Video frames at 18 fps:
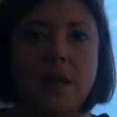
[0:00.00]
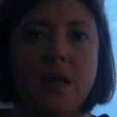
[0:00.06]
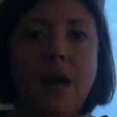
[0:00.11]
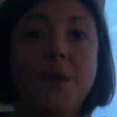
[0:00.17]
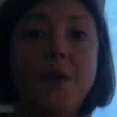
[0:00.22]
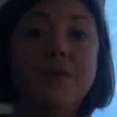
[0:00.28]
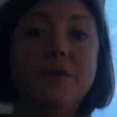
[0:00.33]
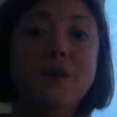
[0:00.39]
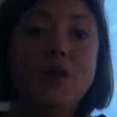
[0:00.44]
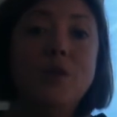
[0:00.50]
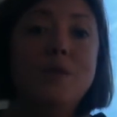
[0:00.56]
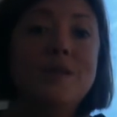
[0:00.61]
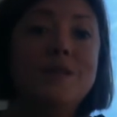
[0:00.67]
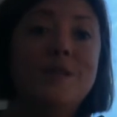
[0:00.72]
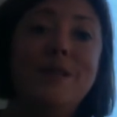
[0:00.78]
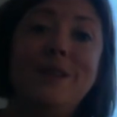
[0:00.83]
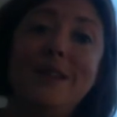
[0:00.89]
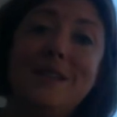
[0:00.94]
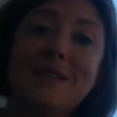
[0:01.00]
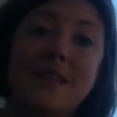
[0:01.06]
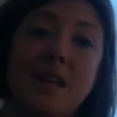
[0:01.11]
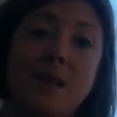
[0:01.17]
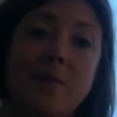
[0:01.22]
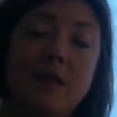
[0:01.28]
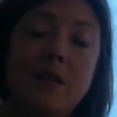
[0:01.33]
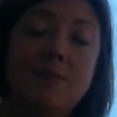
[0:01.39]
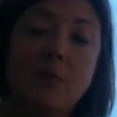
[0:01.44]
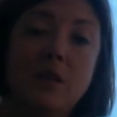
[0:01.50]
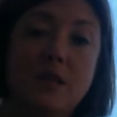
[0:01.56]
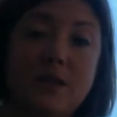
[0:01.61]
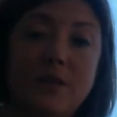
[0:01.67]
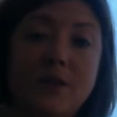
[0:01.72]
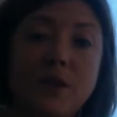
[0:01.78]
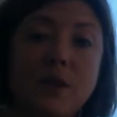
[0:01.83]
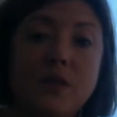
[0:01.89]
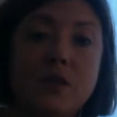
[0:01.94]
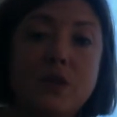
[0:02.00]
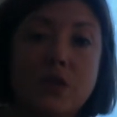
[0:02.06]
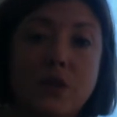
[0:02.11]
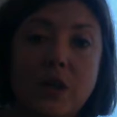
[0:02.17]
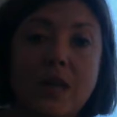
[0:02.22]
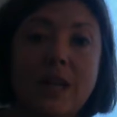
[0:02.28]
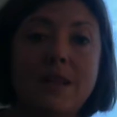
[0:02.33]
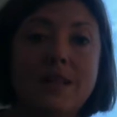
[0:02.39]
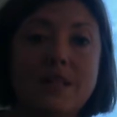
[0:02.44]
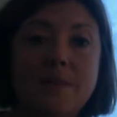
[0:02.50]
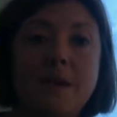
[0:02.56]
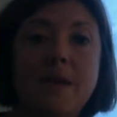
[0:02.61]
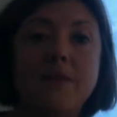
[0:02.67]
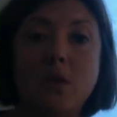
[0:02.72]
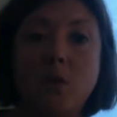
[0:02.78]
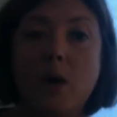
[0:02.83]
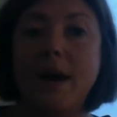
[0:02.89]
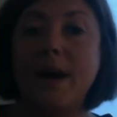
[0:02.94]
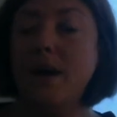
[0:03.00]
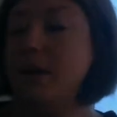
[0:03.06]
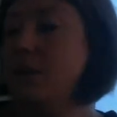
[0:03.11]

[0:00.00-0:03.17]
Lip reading: However, low motility is going to be more difficult to treat, and this might require